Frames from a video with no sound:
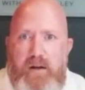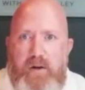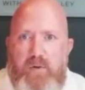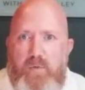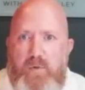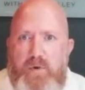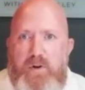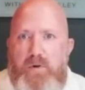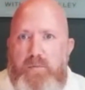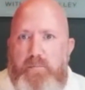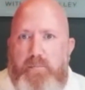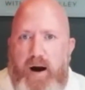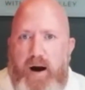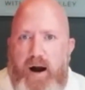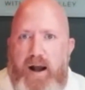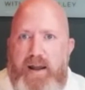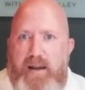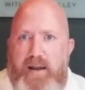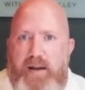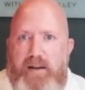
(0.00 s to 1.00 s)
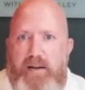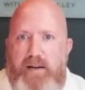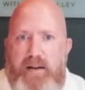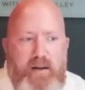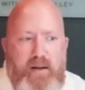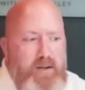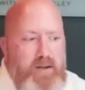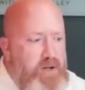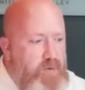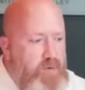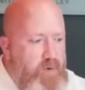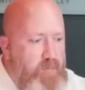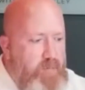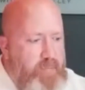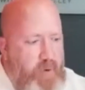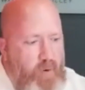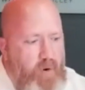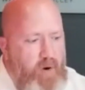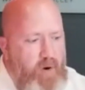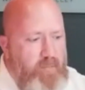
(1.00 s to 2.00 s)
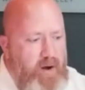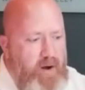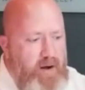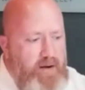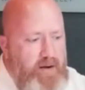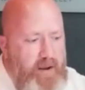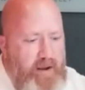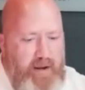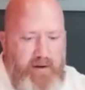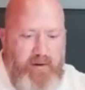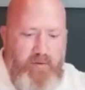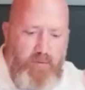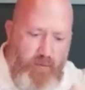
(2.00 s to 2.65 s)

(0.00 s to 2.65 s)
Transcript: When you buy it, you are poor Monday,